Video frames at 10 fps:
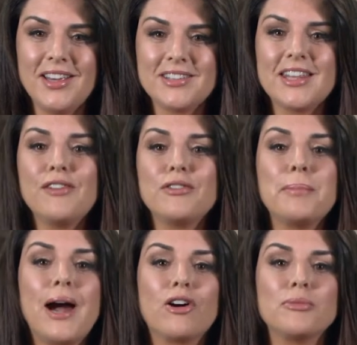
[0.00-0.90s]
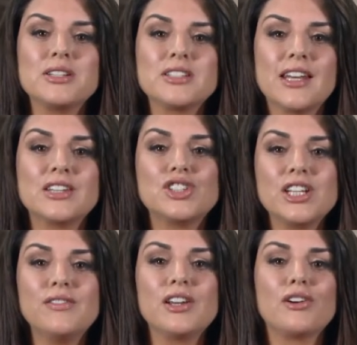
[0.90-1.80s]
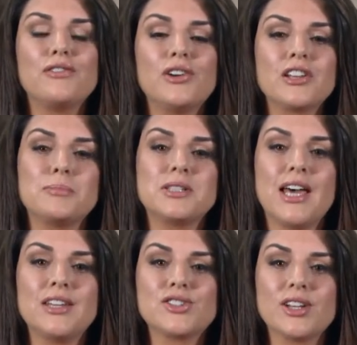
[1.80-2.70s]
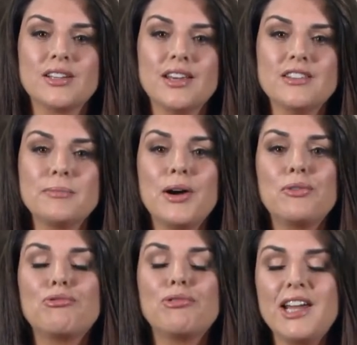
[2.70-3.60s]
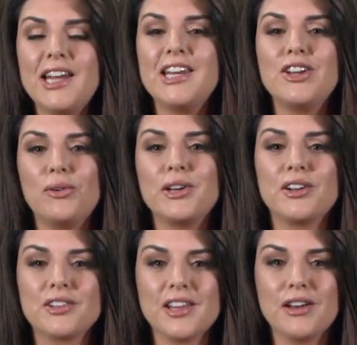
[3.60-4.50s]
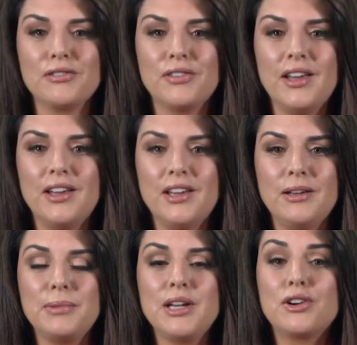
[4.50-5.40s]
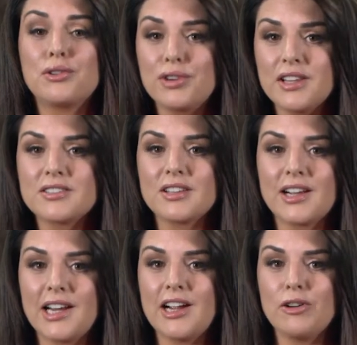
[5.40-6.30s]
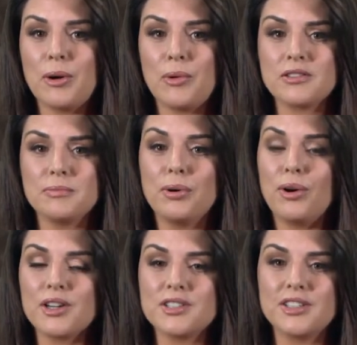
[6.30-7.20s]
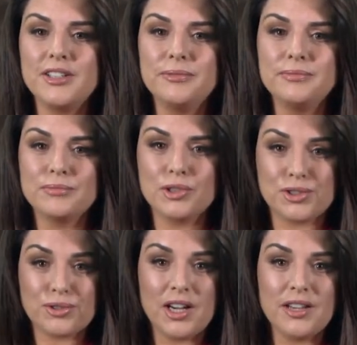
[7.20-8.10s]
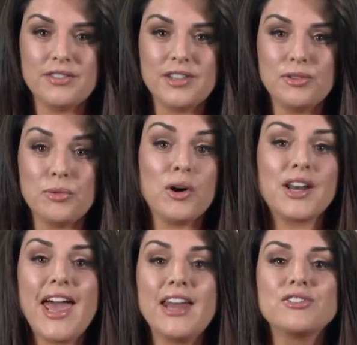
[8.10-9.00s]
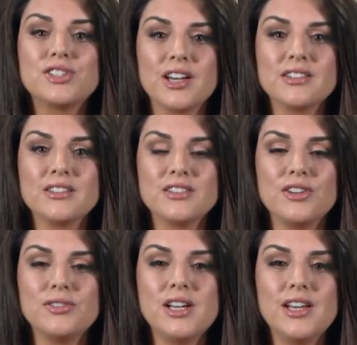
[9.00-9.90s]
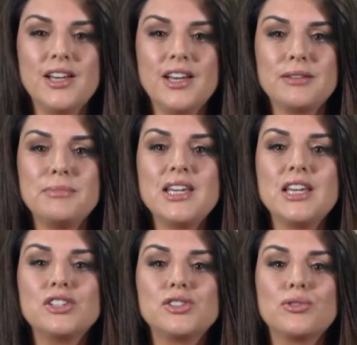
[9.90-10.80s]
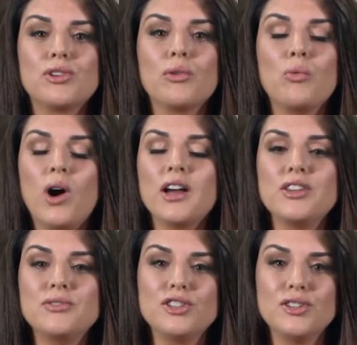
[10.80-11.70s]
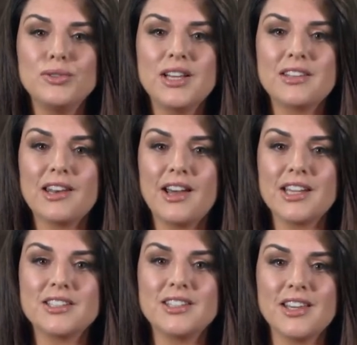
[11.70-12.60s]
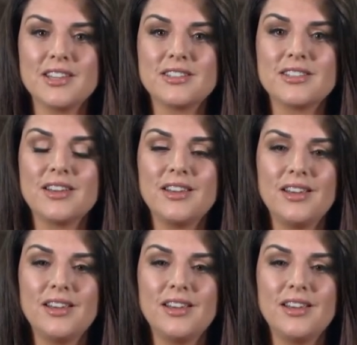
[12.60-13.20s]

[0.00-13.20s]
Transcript: Self-empowerment and achieving your fullest potential is about really knowing yourself, being crystal clear about what's important to you, what drives you and what energizes you, and making sure what you do is aligned to this.